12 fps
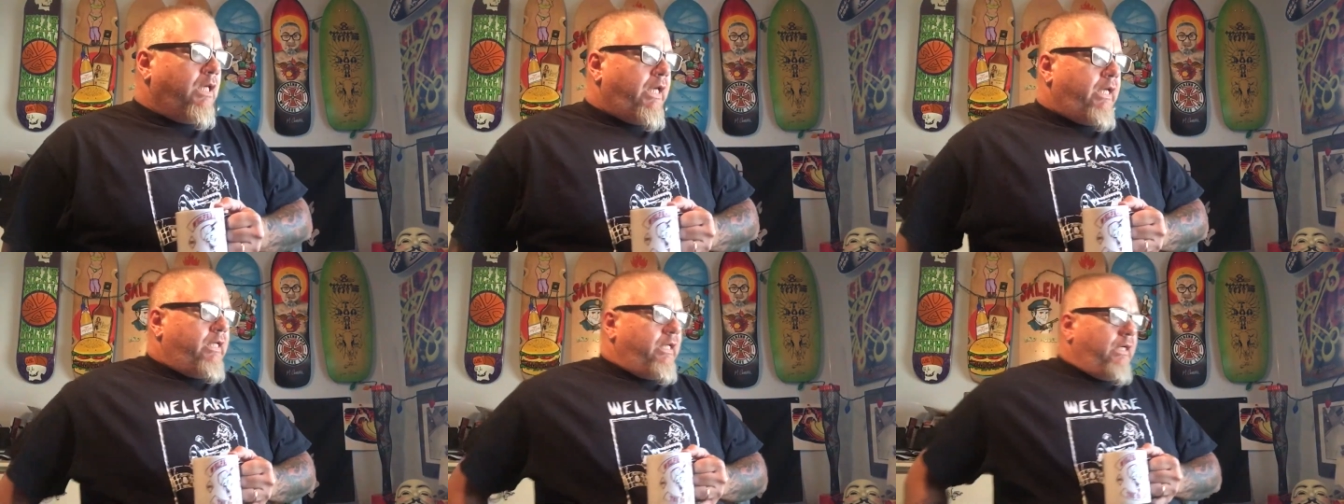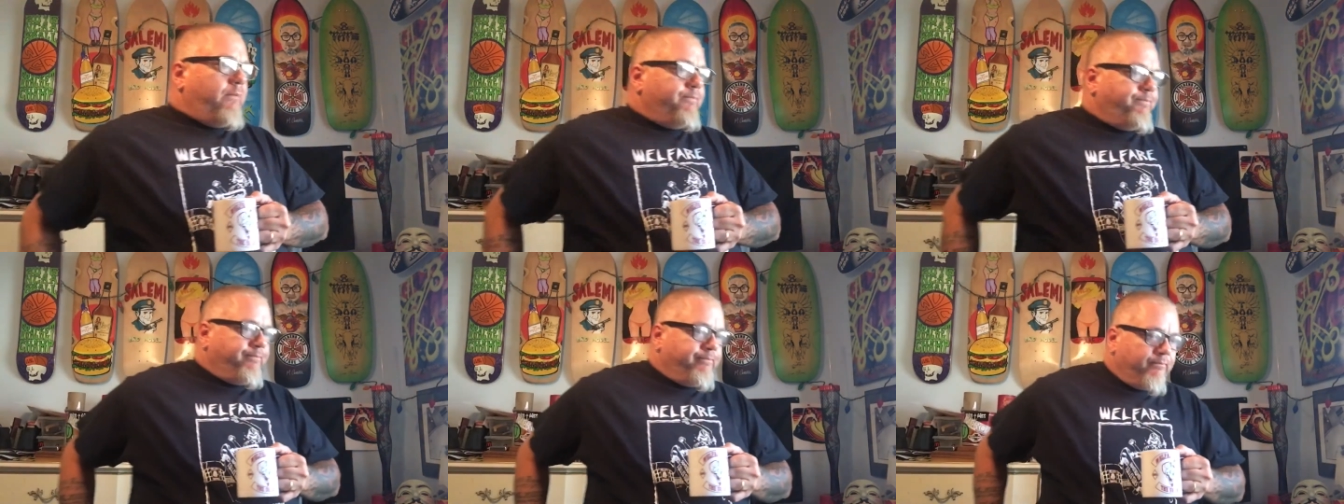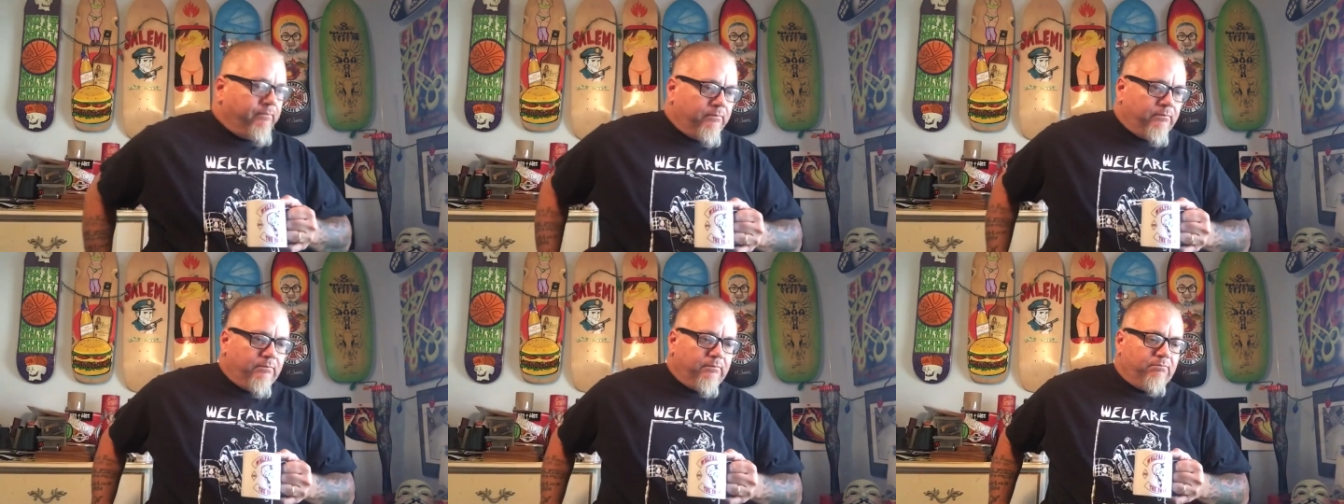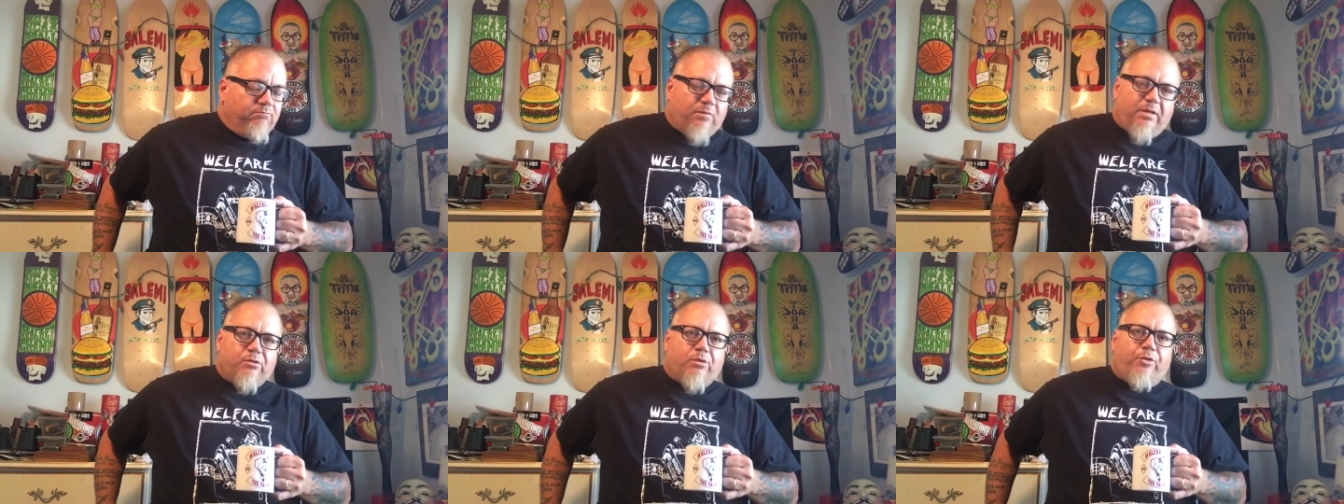and um,
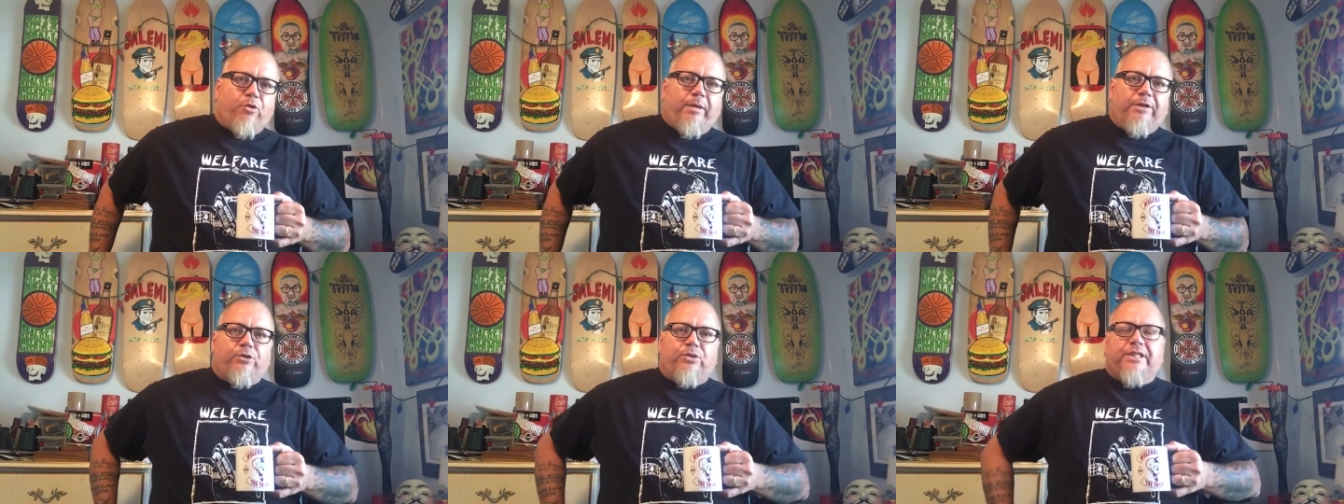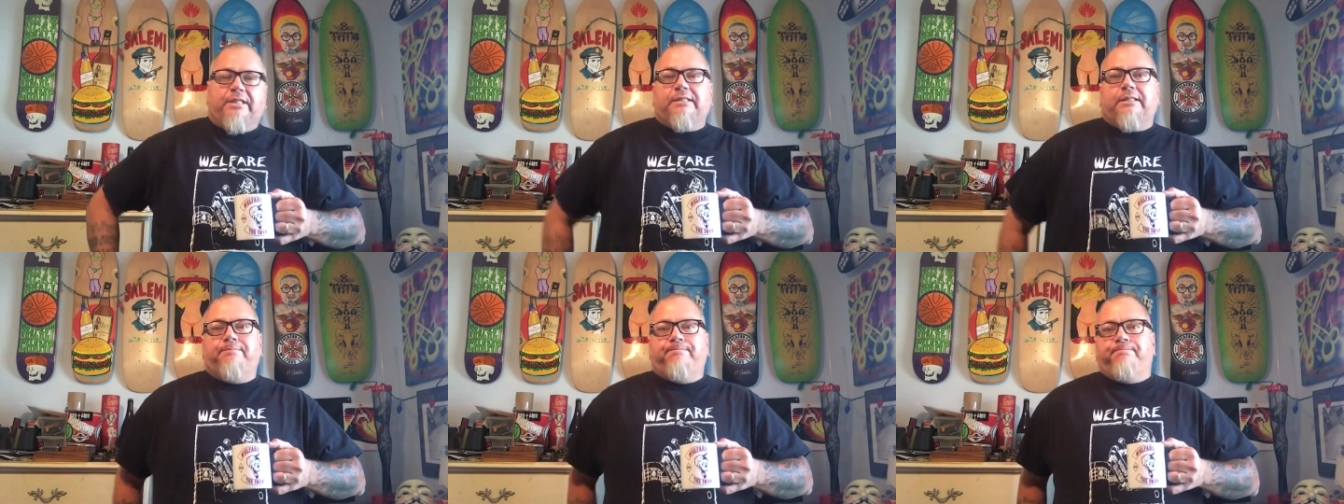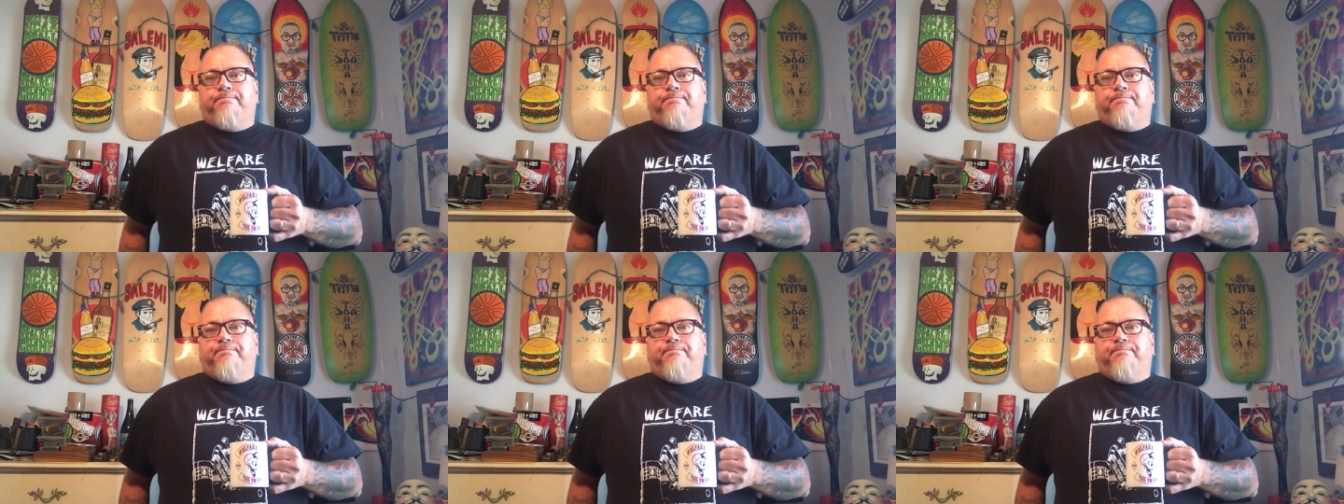I'm just gonna throw my two cents in.